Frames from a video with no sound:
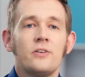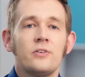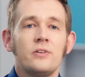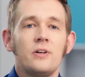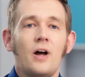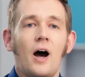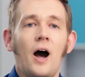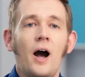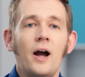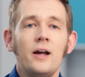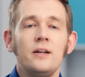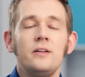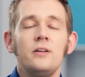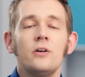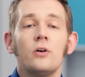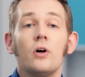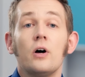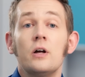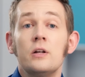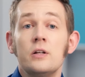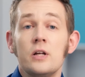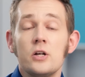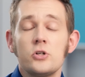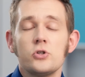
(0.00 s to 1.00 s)
an ideal
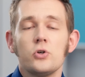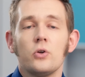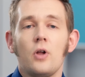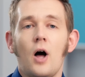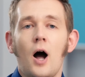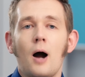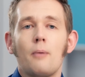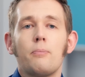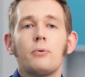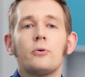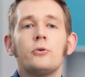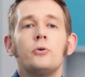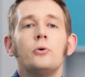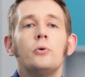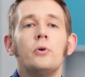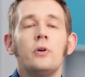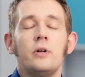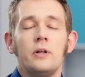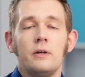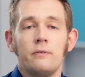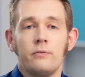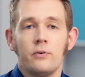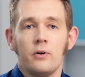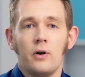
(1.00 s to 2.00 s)
initial
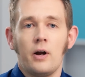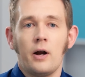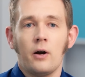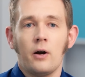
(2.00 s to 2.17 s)
opportunity for